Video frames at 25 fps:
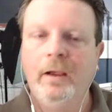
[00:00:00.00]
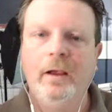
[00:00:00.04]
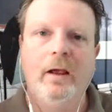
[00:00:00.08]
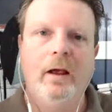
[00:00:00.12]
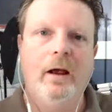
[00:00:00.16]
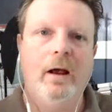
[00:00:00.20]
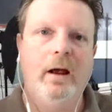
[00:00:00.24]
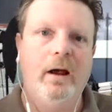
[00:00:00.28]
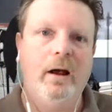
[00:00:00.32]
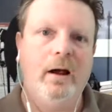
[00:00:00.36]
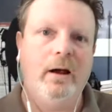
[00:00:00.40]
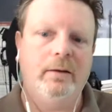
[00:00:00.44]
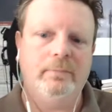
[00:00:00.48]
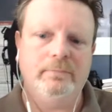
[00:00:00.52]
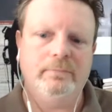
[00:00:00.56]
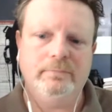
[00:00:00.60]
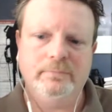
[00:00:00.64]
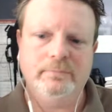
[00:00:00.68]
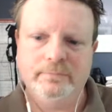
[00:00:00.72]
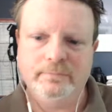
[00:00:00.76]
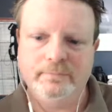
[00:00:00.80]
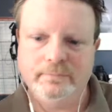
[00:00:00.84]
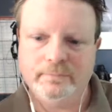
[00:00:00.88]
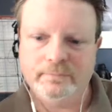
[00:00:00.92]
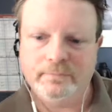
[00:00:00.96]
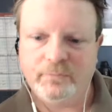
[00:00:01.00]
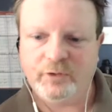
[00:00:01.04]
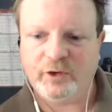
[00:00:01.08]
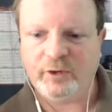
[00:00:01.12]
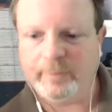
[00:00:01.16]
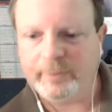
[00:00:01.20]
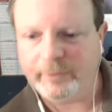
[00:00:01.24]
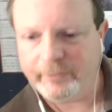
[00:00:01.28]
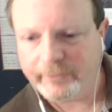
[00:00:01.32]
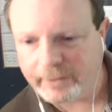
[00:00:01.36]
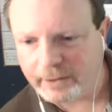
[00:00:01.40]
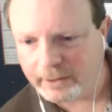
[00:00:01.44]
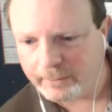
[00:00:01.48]
Um, so let
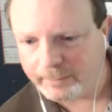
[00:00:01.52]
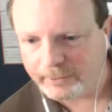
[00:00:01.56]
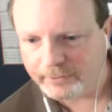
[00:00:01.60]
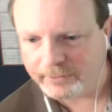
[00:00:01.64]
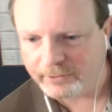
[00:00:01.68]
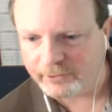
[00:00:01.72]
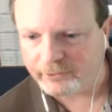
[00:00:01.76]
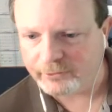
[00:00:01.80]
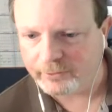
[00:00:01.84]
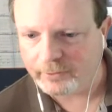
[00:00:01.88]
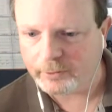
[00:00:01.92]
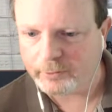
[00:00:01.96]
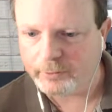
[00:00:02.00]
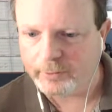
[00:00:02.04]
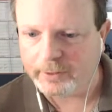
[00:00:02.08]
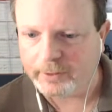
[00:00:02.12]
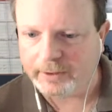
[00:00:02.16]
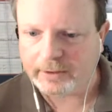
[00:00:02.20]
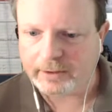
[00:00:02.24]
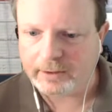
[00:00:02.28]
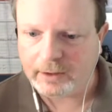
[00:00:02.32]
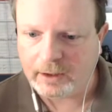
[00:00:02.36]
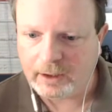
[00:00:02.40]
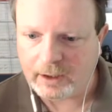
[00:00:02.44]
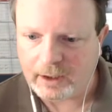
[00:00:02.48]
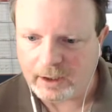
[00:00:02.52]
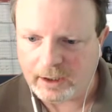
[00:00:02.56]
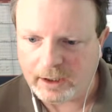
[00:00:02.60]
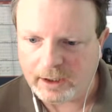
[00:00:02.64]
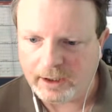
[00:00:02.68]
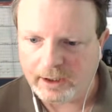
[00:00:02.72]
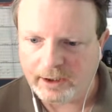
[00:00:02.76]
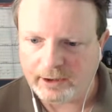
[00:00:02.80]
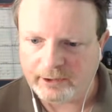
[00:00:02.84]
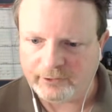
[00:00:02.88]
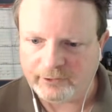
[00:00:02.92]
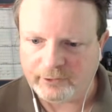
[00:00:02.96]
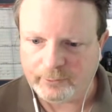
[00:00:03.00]
me read up on this real quick.
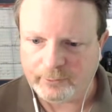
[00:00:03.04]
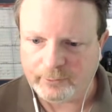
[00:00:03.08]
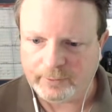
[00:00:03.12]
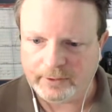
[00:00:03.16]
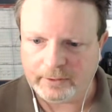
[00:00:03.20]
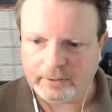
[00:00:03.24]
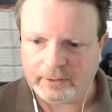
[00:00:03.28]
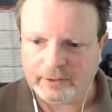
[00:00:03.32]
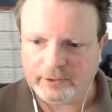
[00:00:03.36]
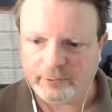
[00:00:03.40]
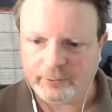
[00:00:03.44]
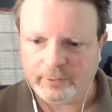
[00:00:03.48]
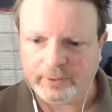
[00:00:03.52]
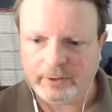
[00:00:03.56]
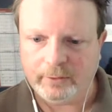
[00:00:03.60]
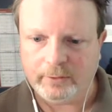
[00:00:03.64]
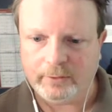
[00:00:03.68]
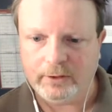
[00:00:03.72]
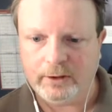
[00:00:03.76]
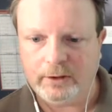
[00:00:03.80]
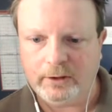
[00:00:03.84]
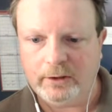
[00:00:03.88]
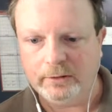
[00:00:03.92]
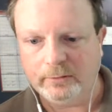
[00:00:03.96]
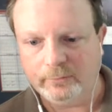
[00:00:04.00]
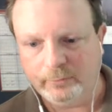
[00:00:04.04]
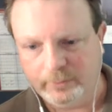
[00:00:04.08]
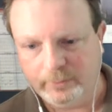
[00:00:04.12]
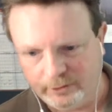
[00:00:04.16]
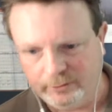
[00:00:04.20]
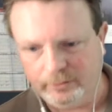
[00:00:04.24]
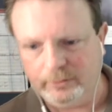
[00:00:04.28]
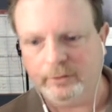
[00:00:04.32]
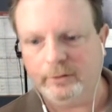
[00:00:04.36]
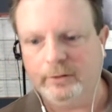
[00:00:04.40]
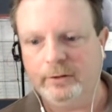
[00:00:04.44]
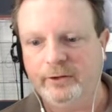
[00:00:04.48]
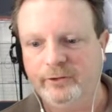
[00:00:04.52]
Uh, so we learn as we go along. We
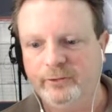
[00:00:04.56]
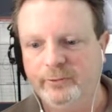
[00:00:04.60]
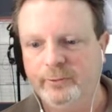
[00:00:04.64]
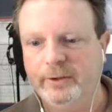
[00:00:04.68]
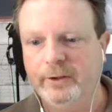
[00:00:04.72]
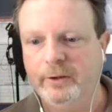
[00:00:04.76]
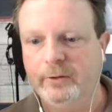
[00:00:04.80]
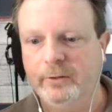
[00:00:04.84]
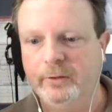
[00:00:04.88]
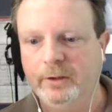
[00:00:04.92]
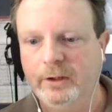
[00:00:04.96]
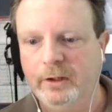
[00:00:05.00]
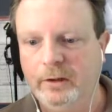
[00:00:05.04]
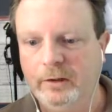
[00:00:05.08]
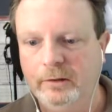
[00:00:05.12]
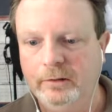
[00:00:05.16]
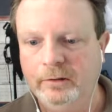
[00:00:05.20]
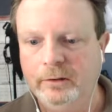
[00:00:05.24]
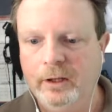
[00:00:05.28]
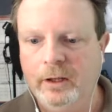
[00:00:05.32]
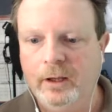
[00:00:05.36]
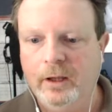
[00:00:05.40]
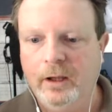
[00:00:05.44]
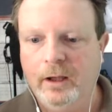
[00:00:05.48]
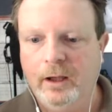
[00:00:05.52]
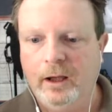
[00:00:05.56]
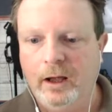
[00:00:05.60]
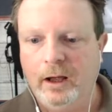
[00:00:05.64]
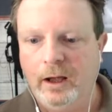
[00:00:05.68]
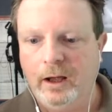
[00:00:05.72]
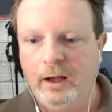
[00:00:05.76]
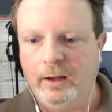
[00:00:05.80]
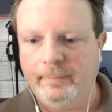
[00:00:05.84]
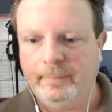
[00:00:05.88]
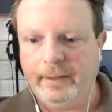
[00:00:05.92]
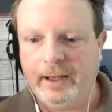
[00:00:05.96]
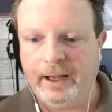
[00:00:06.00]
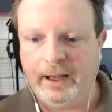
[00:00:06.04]
do learn as we go along.
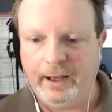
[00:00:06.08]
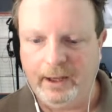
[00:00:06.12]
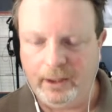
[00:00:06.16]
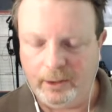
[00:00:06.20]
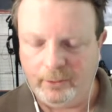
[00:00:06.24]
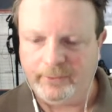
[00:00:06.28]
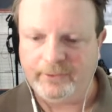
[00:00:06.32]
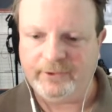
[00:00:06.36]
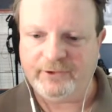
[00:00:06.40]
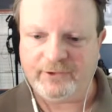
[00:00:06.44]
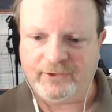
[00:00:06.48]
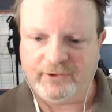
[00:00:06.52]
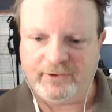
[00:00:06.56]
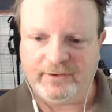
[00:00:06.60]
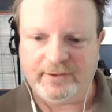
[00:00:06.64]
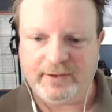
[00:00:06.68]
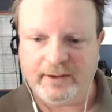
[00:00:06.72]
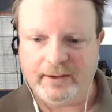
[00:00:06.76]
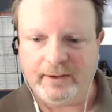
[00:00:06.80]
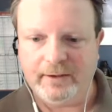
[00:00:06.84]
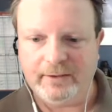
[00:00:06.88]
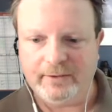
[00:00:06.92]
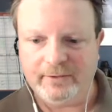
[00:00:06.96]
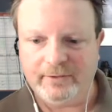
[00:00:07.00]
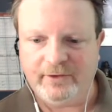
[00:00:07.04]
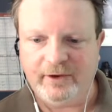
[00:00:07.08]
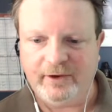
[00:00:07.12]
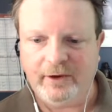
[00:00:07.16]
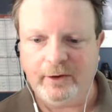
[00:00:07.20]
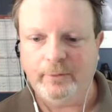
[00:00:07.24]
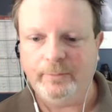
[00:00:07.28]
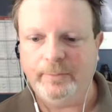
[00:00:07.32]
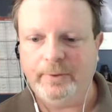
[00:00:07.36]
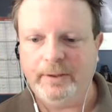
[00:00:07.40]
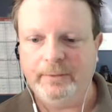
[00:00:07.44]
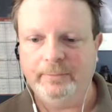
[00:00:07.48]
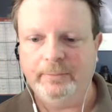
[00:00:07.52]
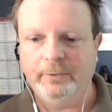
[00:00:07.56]
Um, I always sit there and tell
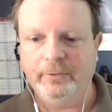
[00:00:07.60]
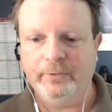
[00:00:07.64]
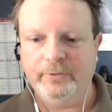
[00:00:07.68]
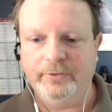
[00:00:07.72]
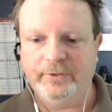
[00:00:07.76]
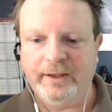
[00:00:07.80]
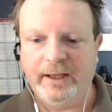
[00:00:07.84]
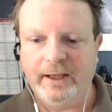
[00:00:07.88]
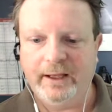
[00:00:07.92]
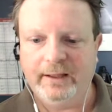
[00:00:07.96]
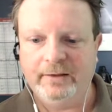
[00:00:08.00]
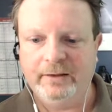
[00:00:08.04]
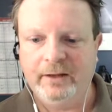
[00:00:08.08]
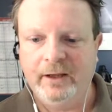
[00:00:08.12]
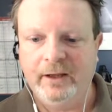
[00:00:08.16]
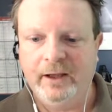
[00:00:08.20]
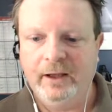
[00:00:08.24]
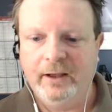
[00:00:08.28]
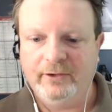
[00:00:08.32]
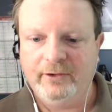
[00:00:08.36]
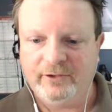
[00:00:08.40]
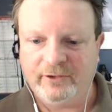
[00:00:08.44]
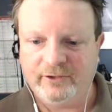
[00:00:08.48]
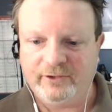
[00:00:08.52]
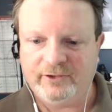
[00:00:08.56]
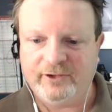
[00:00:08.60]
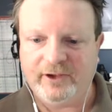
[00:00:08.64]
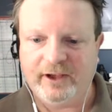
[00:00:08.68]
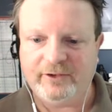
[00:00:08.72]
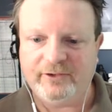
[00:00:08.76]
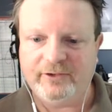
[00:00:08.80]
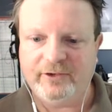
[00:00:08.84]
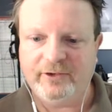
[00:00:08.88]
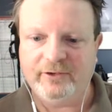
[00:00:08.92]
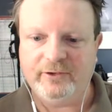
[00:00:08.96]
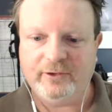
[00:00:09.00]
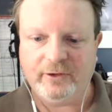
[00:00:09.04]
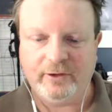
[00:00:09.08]
people that
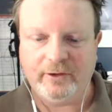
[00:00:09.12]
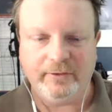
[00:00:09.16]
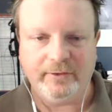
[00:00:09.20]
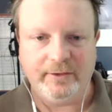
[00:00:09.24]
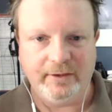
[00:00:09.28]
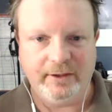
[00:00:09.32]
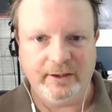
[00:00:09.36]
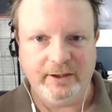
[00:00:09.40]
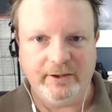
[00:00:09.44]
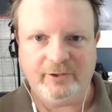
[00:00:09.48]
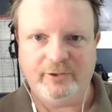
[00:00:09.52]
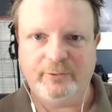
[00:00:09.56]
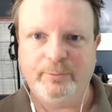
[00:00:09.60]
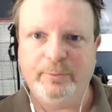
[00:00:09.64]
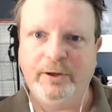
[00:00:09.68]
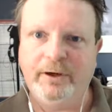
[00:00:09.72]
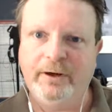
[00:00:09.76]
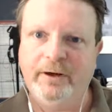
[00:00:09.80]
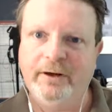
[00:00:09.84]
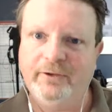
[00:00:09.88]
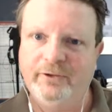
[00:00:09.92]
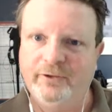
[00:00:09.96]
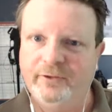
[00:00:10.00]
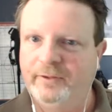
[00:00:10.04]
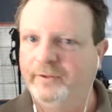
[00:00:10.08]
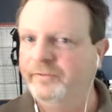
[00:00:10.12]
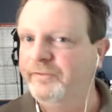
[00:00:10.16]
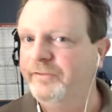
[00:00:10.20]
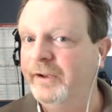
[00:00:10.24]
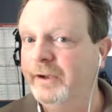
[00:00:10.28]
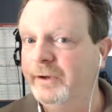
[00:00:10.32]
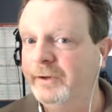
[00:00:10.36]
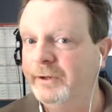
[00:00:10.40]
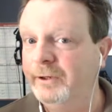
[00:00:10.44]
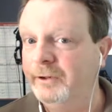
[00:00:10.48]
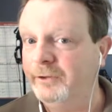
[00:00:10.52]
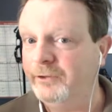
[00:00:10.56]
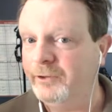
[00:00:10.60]
successes are the experience of the
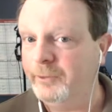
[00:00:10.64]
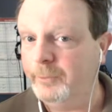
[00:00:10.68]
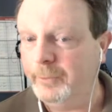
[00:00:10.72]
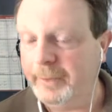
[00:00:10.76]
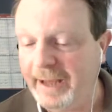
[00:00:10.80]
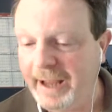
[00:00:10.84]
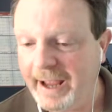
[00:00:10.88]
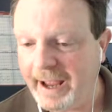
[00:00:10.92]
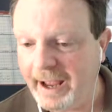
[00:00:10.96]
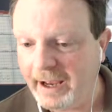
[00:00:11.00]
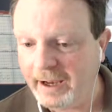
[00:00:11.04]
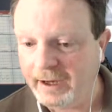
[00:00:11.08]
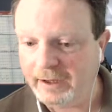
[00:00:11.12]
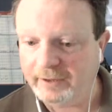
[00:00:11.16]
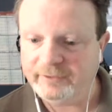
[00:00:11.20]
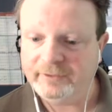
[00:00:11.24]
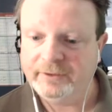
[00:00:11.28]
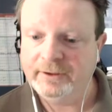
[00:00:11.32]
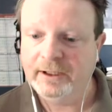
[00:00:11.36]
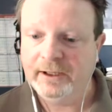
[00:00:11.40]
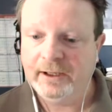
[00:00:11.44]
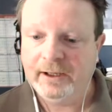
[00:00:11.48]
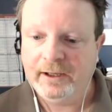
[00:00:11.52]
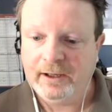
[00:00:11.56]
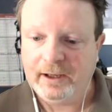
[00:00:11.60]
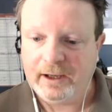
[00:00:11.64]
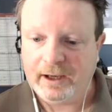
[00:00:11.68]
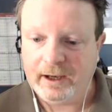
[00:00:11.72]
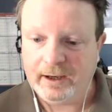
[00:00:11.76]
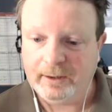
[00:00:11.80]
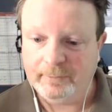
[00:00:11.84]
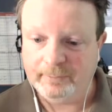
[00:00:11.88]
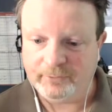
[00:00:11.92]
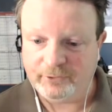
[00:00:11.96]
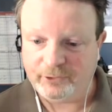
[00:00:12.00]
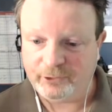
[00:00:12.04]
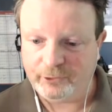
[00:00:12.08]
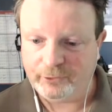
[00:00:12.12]
failures that we have.
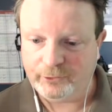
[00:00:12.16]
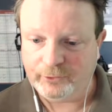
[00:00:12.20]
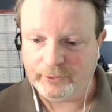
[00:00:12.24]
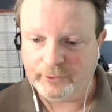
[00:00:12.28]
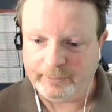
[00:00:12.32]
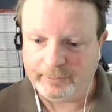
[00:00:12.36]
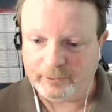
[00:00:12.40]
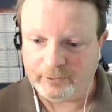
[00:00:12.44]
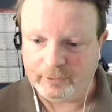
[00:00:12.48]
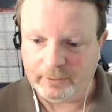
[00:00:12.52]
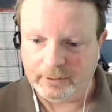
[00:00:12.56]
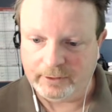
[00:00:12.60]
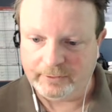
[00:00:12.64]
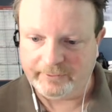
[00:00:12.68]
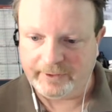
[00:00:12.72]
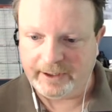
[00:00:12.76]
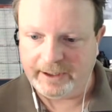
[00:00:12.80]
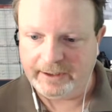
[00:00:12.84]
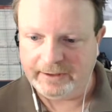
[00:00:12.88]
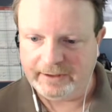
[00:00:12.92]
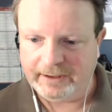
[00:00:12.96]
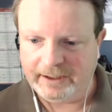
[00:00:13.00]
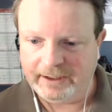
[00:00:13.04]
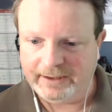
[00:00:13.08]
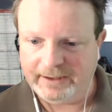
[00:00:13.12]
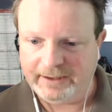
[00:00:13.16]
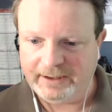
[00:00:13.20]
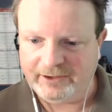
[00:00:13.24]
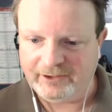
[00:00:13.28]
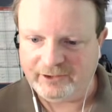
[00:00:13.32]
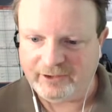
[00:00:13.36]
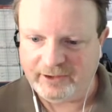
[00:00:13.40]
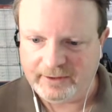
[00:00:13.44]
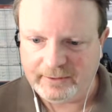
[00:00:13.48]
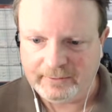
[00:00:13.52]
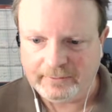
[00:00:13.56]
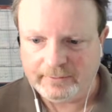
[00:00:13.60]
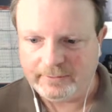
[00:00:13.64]
Um, so you're absolutely right, in that
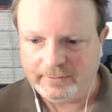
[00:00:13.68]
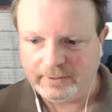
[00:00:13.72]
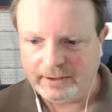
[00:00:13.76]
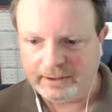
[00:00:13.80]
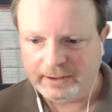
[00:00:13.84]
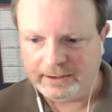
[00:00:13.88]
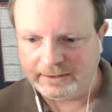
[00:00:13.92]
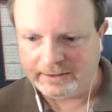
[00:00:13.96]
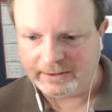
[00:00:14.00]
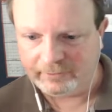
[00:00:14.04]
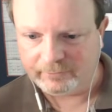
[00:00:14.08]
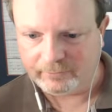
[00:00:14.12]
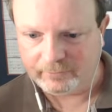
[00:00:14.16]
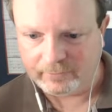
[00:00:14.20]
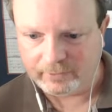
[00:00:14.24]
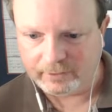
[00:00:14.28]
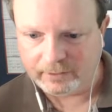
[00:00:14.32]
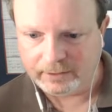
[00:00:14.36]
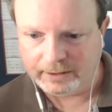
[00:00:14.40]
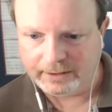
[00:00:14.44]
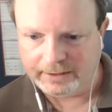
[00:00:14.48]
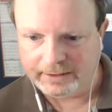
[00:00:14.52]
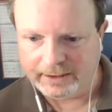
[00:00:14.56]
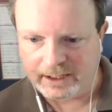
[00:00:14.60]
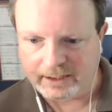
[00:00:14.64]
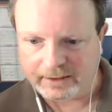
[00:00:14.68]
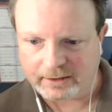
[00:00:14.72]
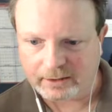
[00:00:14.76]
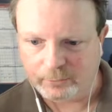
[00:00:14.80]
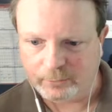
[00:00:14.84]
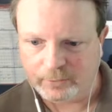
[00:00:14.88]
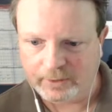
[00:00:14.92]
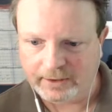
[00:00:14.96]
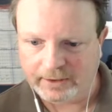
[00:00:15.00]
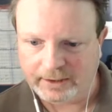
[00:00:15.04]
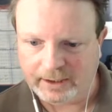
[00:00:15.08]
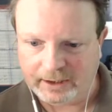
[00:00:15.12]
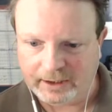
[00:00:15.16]
easy, and it can really knock the
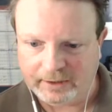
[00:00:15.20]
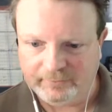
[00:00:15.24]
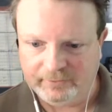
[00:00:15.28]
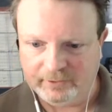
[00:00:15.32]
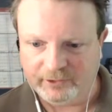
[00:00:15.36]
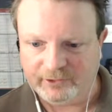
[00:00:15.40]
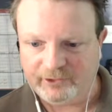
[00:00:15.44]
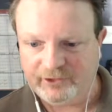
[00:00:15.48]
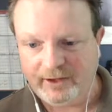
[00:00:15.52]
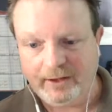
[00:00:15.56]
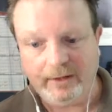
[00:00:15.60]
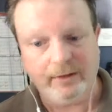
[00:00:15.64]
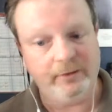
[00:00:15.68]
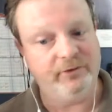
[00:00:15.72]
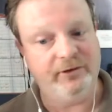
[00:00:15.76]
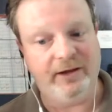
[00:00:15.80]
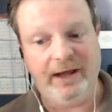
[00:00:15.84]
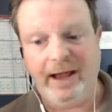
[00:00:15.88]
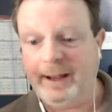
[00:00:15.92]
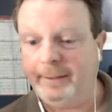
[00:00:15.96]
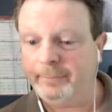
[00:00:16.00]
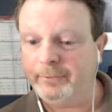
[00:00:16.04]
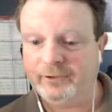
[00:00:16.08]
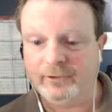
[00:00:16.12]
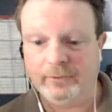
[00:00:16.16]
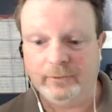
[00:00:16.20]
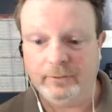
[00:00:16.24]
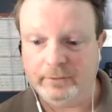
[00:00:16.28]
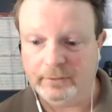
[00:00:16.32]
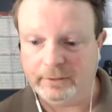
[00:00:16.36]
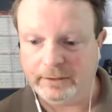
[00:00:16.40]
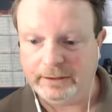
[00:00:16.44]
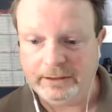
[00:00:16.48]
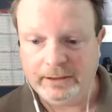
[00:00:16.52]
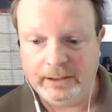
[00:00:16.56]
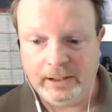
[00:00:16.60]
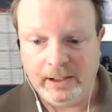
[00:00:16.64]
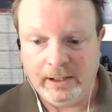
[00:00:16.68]
wind out of your sails.
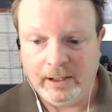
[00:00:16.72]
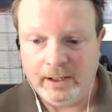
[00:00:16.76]
Absolutely.